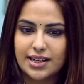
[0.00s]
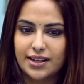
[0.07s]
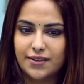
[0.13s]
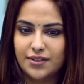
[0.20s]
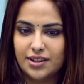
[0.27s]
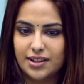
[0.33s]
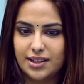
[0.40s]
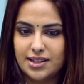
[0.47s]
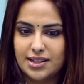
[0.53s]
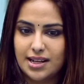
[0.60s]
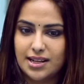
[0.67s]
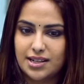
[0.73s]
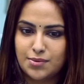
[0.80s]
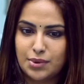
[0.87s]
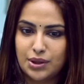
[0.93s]
that I've released
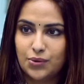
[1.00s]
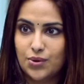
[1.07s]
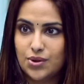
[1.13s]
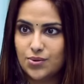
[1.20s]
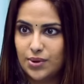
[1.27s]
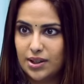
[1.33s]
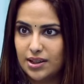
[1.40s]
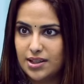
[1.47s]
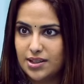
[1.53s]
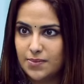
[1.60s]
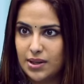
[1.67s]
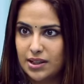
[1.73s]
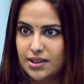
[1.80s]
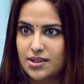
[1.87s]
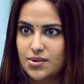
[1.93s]
last month was one,
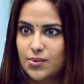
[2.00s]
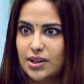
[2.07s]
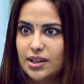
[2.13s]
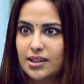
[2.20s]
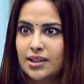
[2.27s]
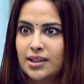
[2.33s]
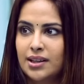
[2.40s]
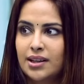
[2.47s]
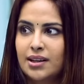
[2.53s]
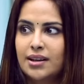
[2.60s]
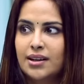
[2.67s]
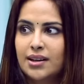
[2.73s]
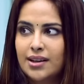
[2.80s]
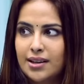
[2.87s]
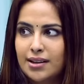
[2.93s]
this month is one.
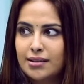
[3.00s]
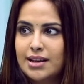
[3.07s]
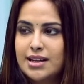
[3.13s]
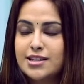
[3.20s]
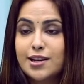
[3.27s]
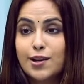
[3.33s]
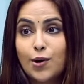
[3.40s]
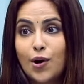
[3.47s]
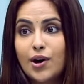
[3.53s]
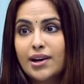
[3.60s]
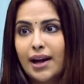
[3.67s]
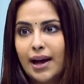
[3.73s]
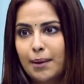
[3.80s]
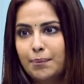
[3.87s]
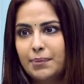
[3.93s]
There's a
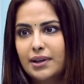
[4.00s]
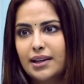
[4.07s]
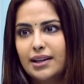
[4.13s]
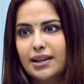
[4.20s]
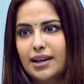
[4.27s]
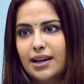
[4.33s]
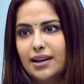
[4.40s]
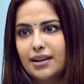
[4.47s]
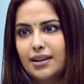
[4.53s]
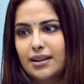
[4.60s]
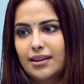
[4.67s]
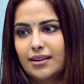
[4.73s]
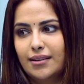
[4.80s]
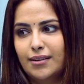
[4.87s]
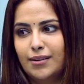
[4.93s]
lot happening,
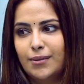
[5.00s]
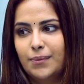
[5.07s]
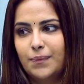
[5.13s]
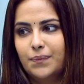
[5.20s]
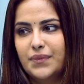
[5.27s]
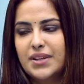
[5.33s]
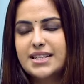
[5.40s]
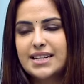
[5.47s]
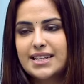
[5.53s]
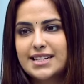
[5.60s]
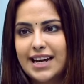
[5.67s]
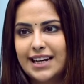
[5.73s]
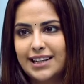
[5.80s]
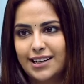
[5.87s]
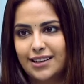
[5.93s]
and uh, it's
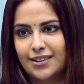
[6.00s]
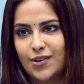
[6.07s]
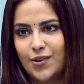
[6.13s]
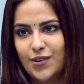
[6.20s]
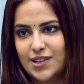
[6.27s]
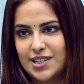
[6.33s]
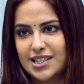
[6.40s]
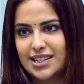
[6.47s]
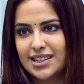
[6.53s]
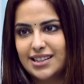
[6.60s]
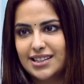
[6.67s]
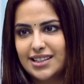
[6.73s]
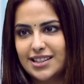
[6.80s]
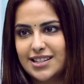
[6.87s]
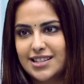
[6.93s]
exciting, honestly.
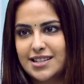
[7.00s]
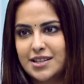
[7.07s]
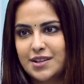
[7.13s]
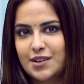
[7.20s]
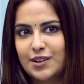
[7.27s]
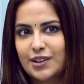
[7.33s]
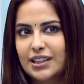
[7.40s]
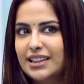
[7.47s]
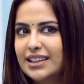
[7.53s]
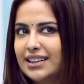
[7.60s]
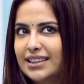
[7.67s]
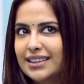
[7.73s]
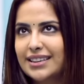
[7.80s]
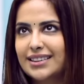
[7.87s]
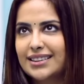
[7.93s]
It is
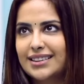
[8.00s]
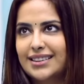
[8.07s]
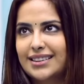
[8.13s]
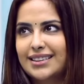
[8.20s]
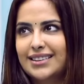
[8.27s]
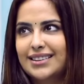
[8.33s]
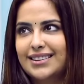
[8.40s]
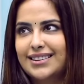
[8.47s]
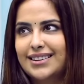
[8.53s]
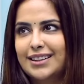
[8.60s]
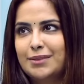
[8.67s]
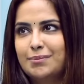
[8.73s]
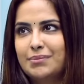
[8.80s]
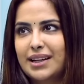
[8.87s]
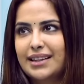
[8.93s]
really
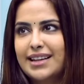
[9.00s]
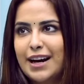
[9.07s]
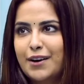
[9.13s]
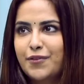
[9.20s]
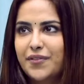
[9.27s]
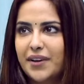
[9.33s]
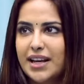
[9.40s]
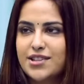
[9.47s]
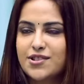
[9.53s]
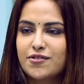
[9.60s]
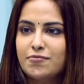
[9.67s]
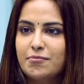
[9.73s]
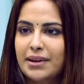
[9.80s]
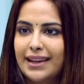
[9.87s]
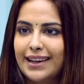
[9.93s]
uh, like that phase
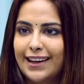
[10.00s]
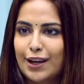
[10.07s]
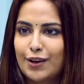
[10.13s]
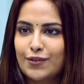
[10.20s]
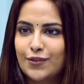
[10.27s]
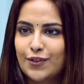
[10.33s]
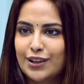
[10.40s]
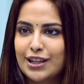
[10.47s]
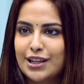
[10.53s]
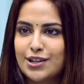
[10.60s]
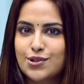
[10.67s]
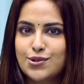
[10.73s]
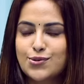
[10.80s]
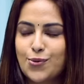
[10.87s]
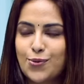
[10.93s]
of my life where there
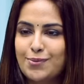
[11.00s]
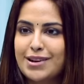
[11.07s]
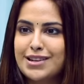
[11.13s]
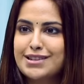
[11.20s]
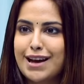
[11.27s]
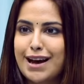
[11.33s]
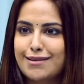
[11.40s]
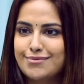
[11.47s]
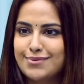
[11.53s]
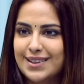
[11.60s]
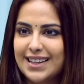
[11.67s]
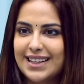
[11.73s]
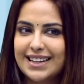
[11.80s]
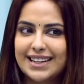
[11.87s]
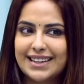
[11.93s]
is so much
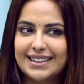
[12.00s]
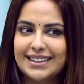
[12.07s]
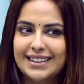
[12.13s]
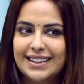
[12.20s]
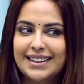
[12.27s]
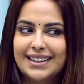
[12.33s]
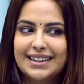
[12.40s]
happening and